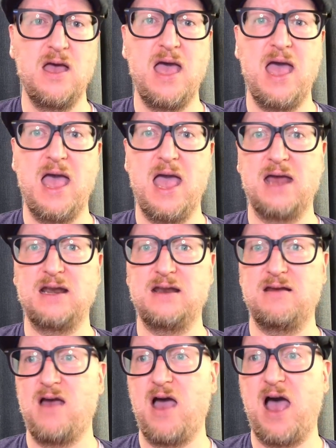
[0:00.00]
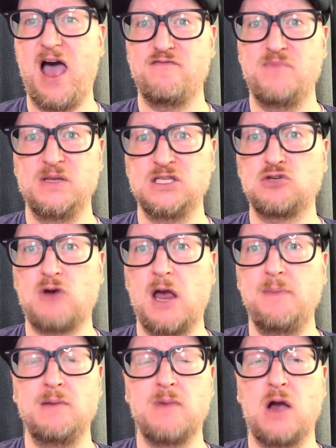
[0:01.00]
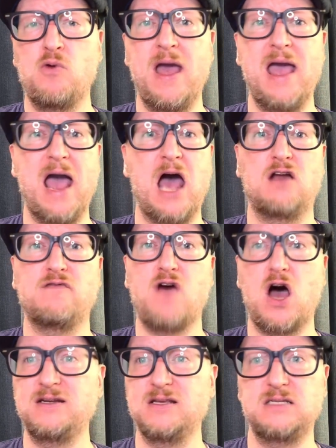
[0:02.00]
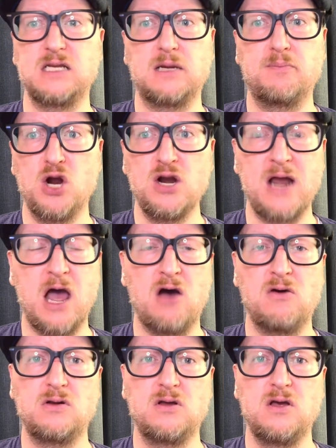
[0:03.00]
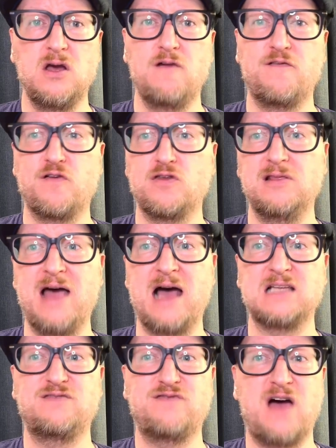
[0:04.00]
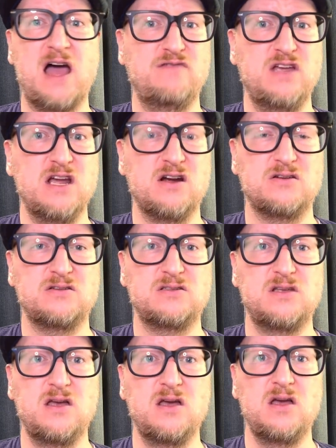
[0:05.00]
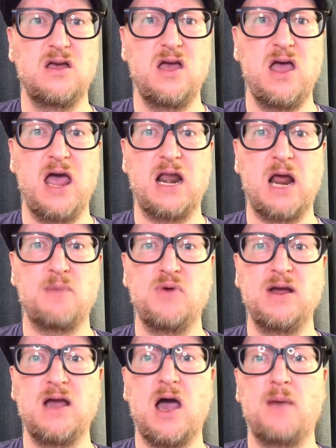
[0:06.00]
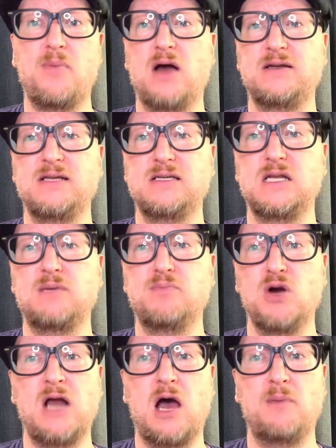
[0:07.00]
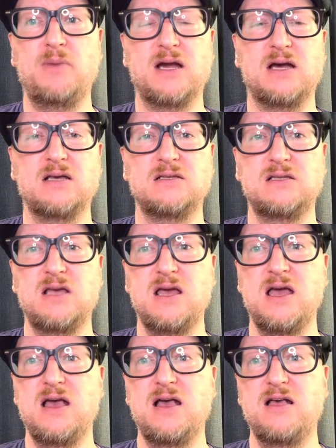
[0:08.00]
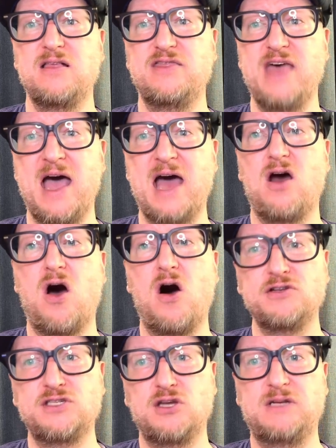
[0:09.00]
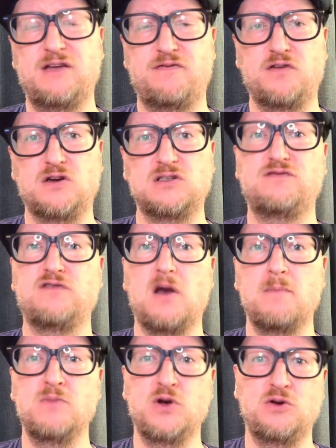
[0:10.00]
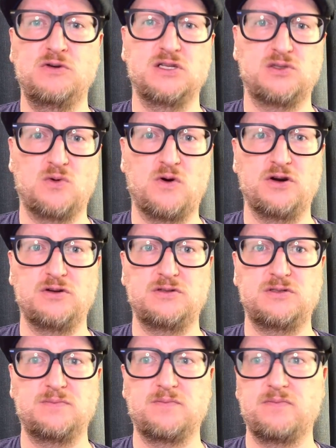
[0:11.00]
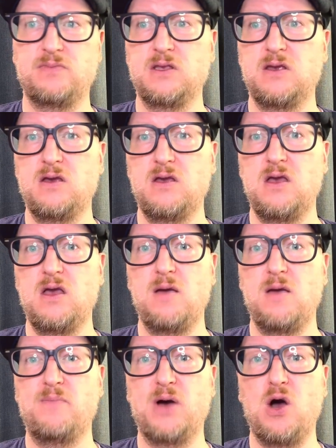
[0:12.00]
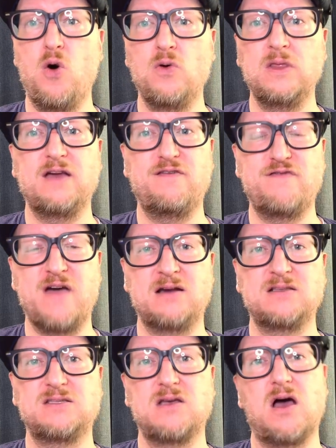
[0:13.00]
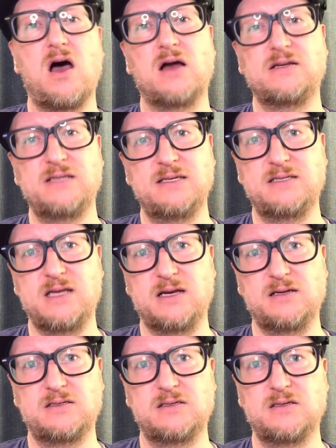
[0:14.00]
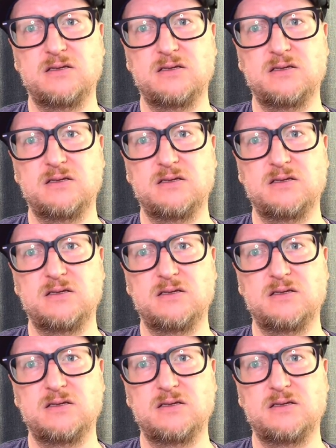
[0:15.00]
and I've been scraping my way out of autistic burnout for the last 5 years. And I bring up autistic burnout because that also differs from mood disorders, but only affects autistics.